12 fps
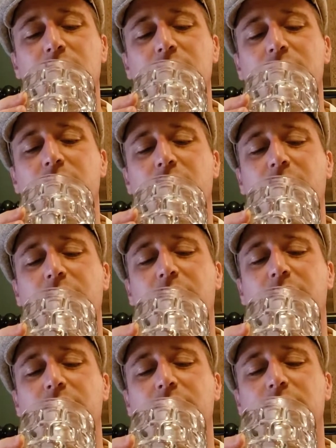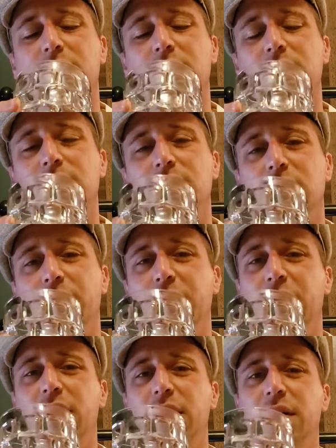So, yeah. If
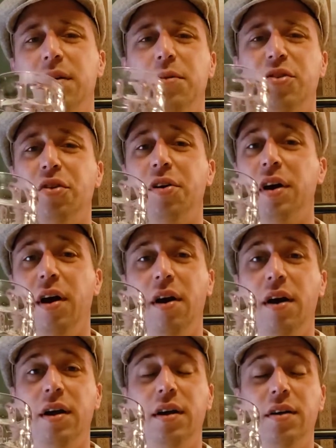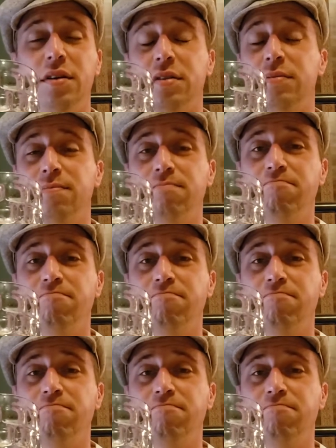you're in the Missouri area or,